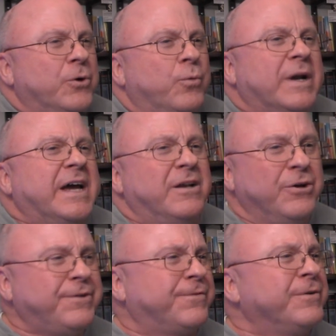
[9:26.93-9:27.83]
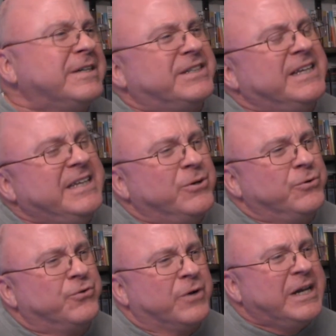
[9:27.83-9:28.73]
When I looked for it to
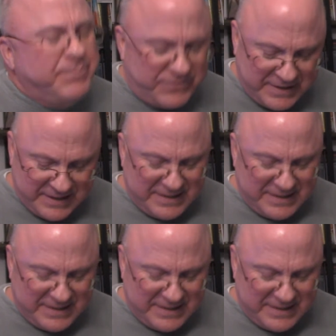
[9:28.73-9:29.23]
yield grapes,